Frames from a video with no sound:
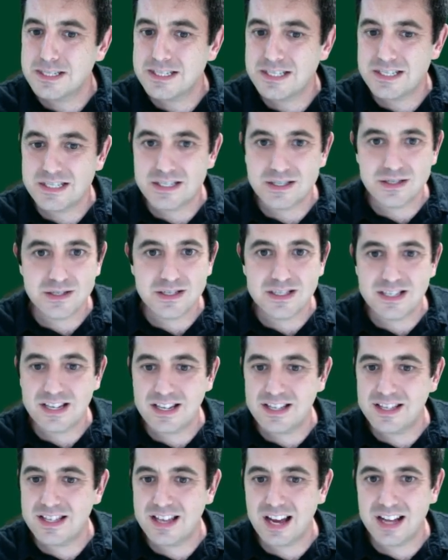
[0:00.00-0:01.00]
Don't
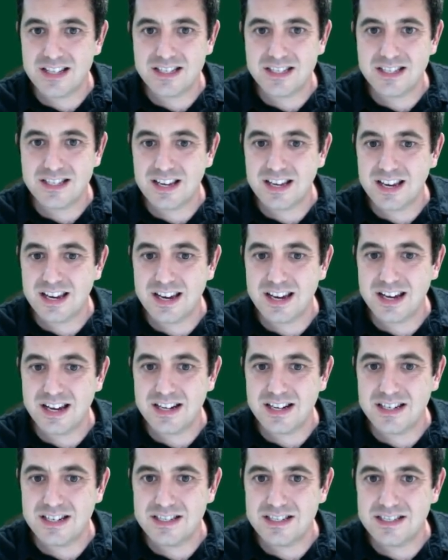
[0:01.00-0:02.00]
think that's the
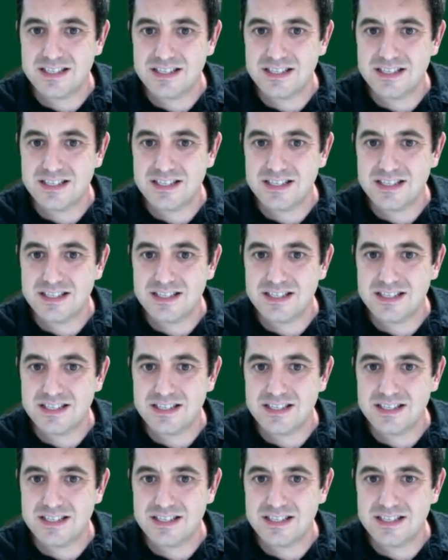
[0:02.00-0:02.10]
hand.